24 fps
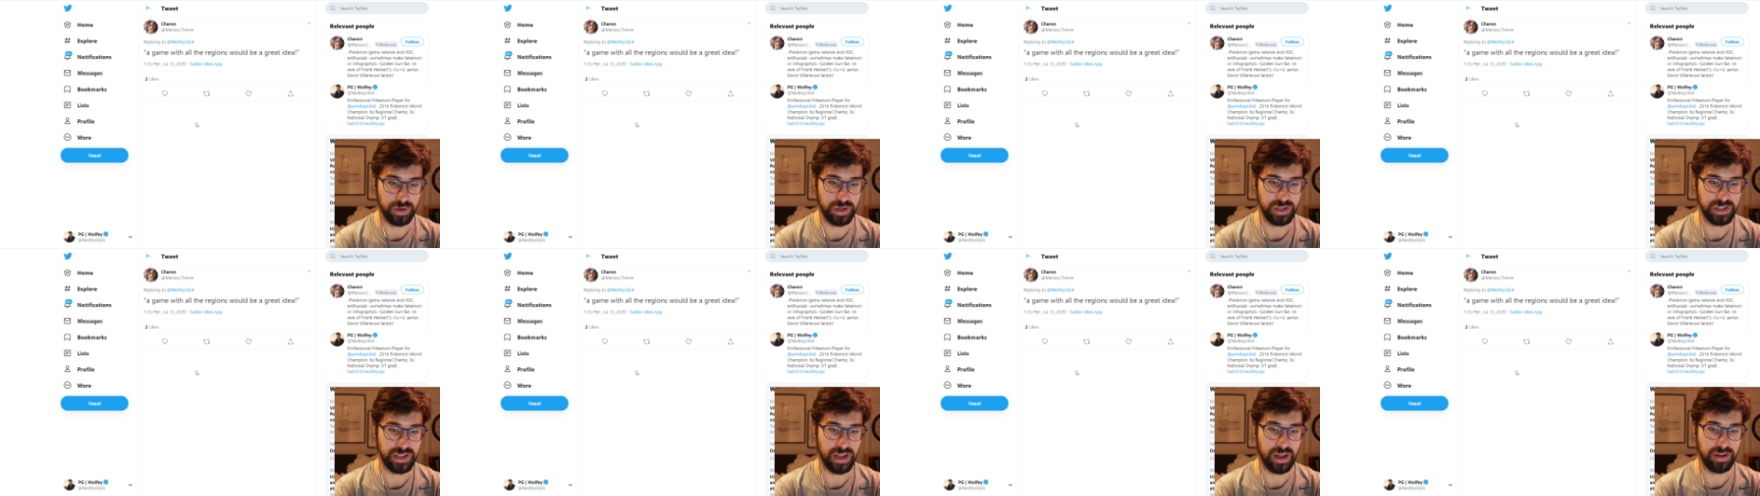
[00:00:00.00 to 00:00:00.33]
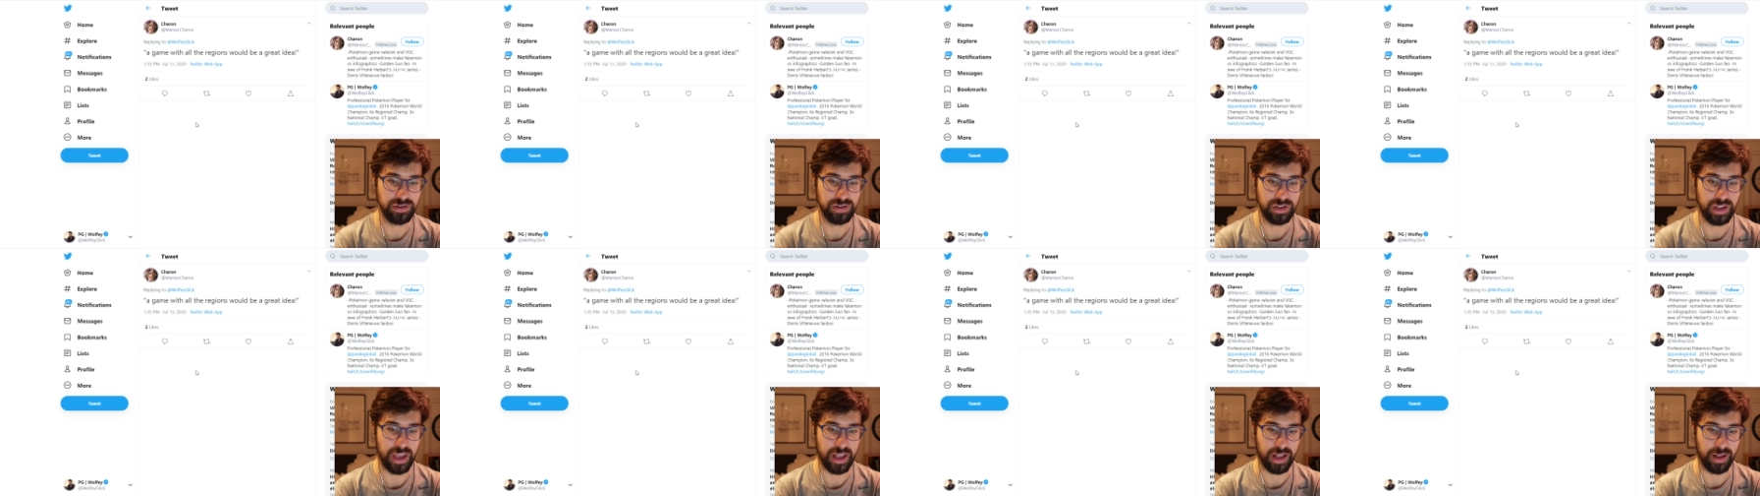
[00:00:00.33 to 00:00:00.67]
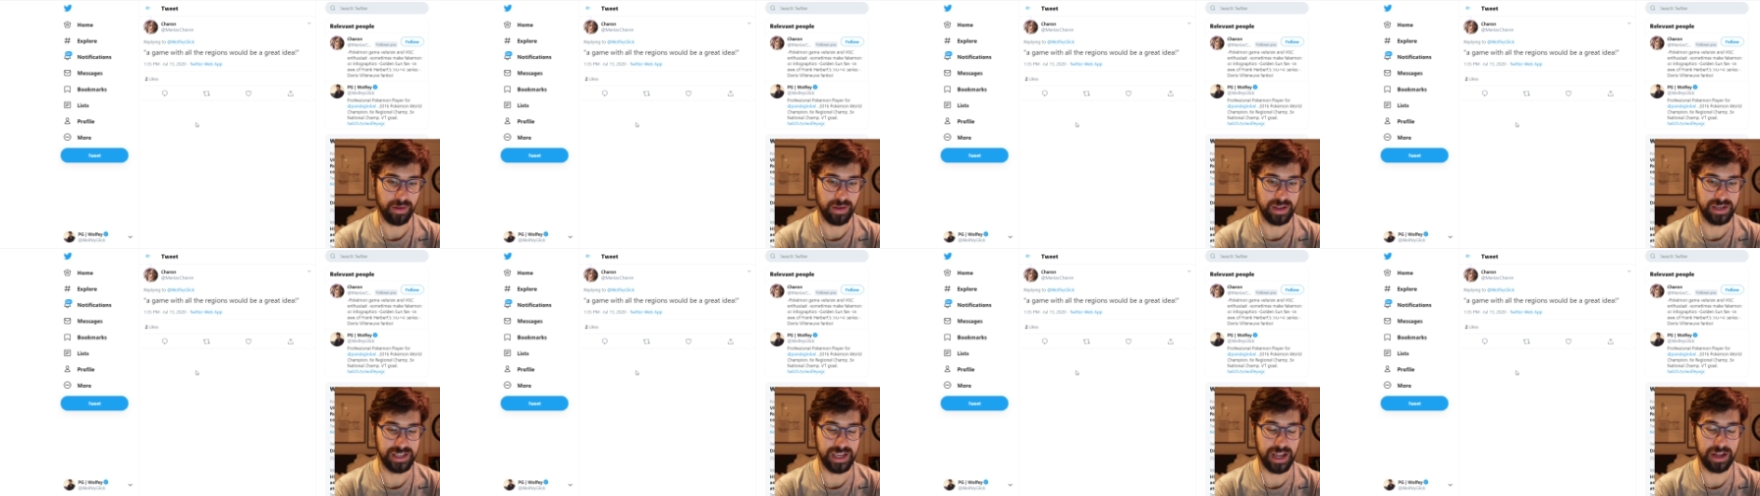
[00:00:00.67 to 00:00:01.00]
It sounds like
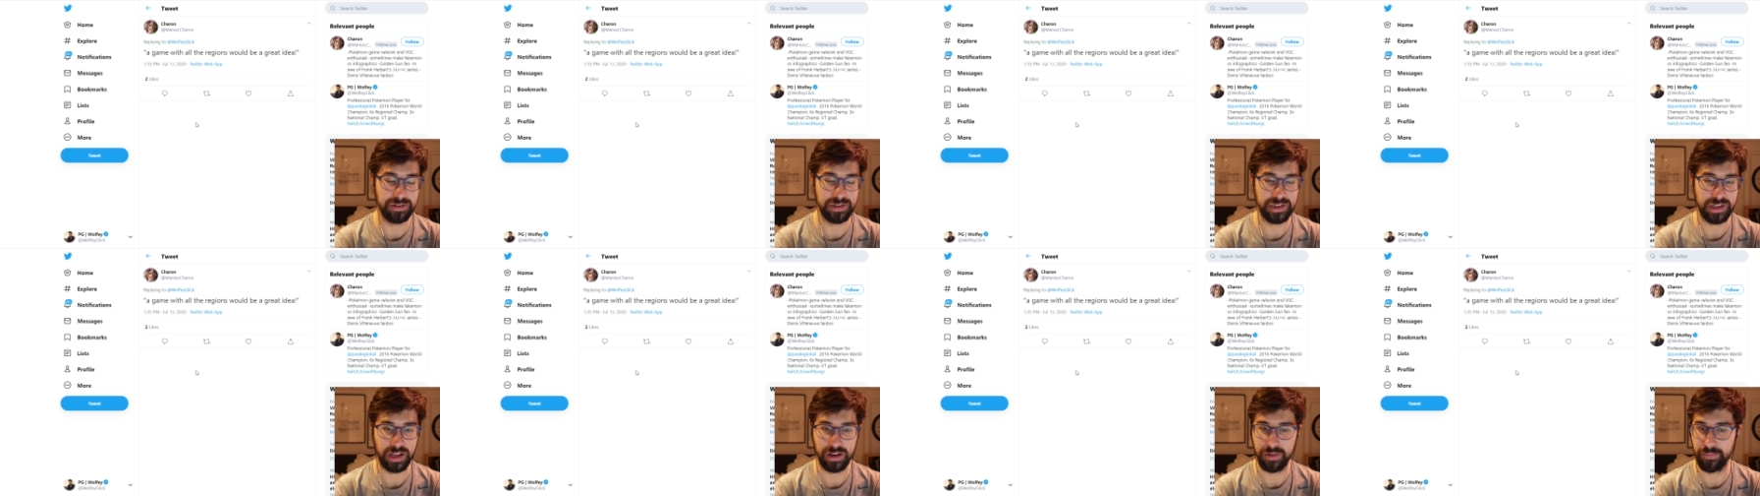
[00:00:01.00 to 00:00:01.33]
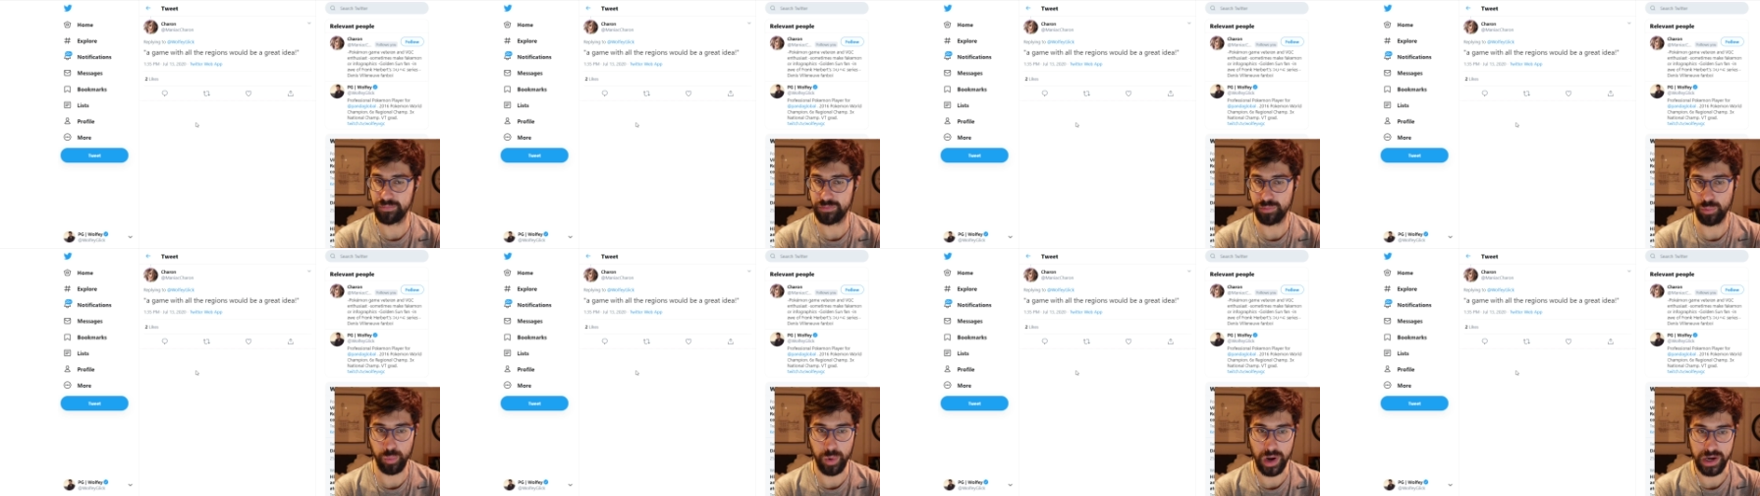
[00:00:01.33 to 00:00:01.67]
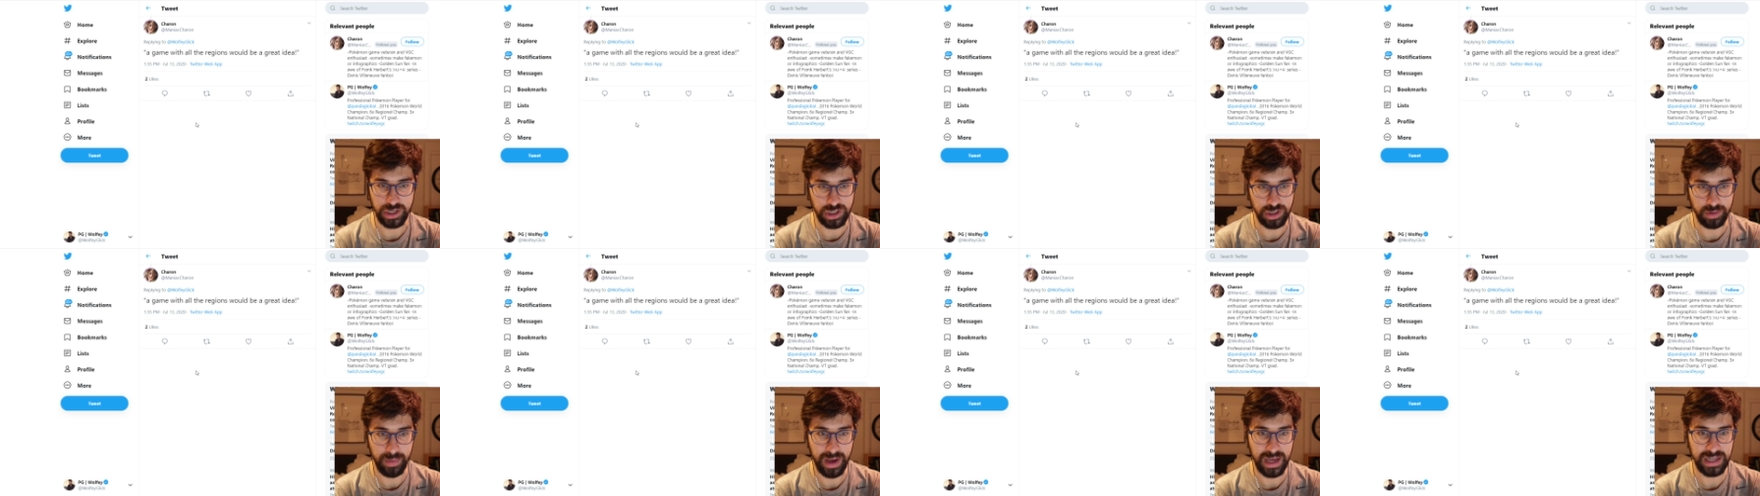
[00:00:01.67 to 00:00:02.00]
it sounds like way
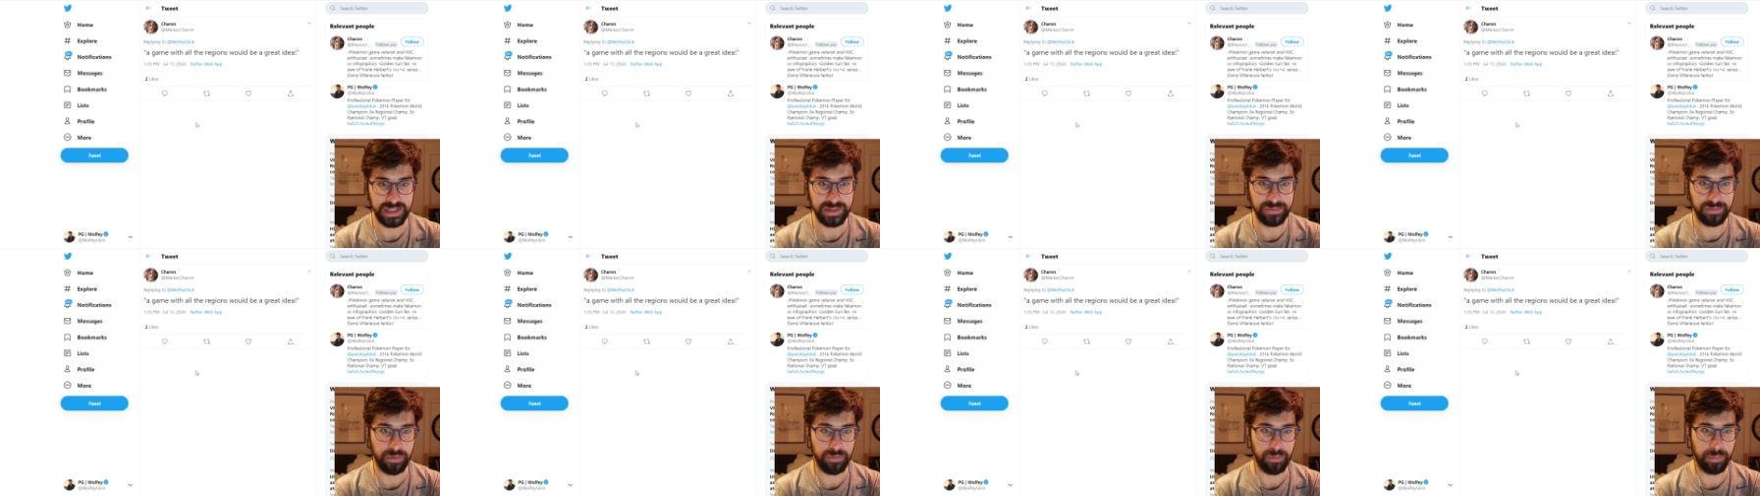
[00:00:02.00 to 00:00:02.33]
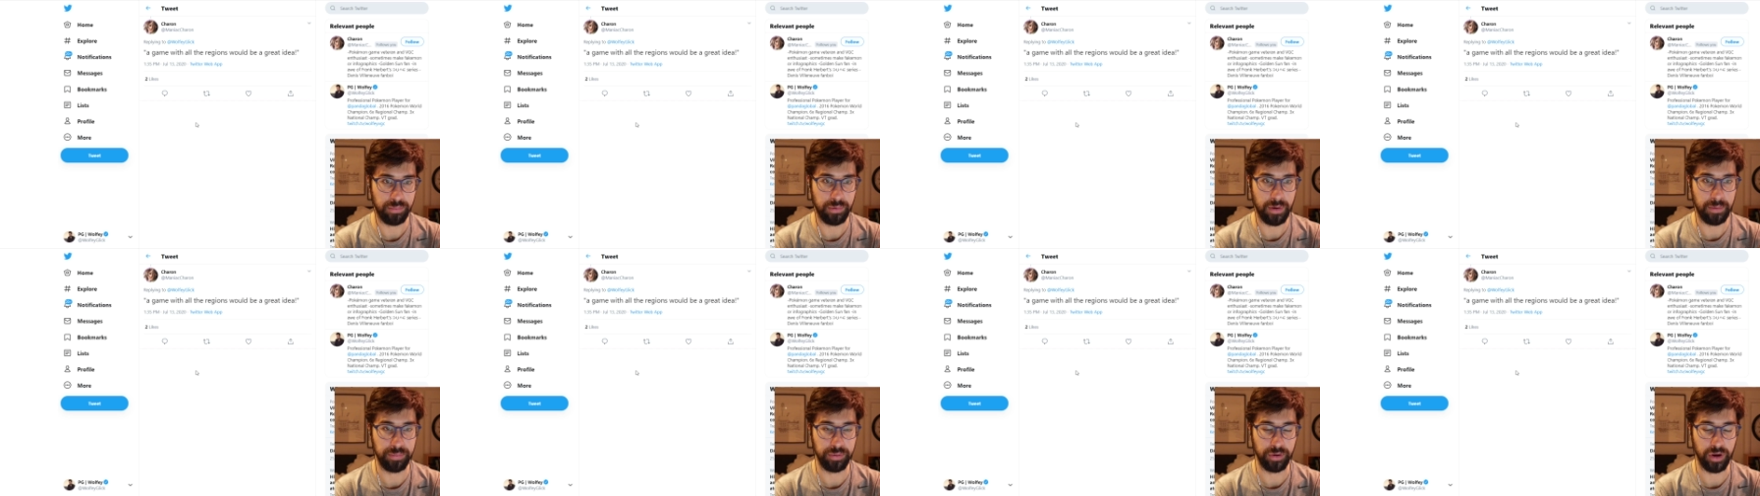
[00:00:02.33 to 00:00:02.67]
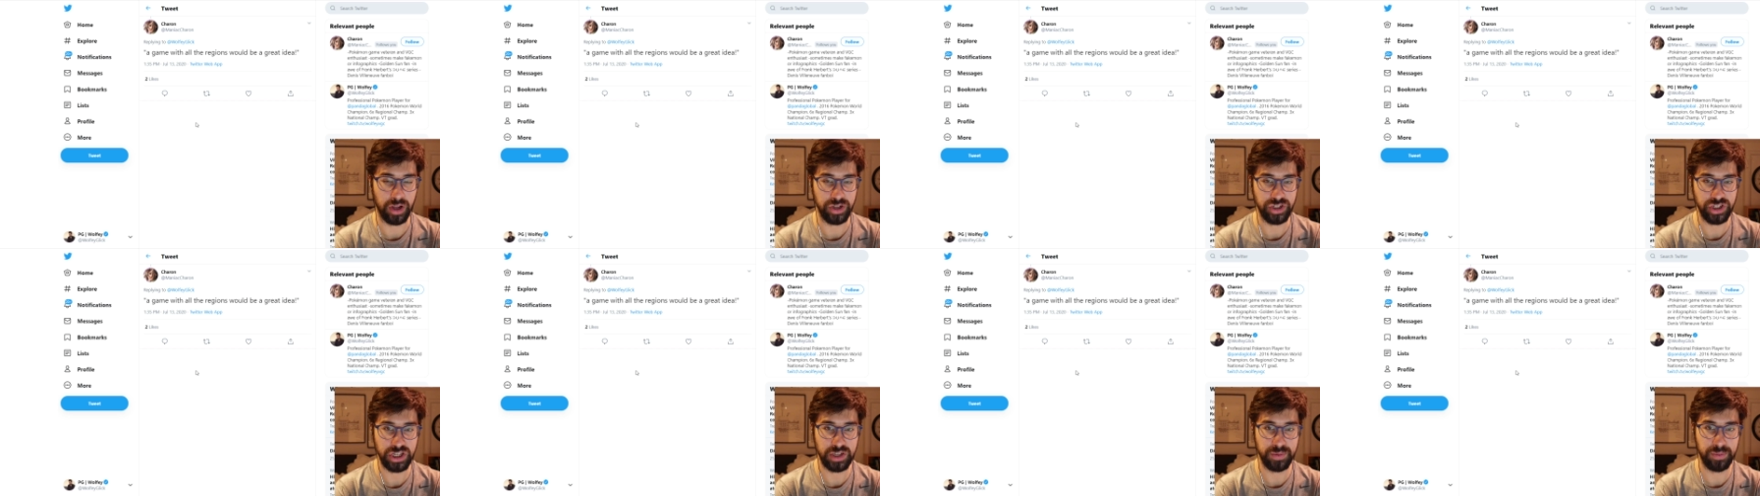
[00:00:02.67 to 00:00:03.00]
too massive of a
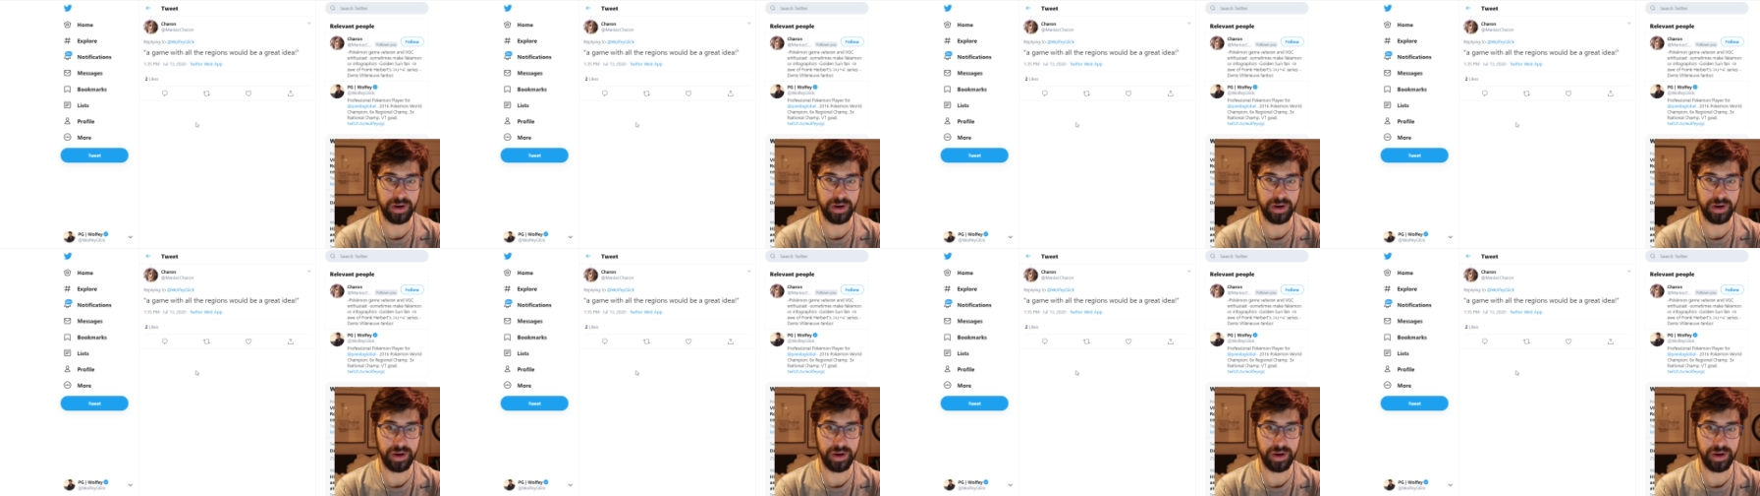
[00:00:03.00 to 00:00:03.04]
project,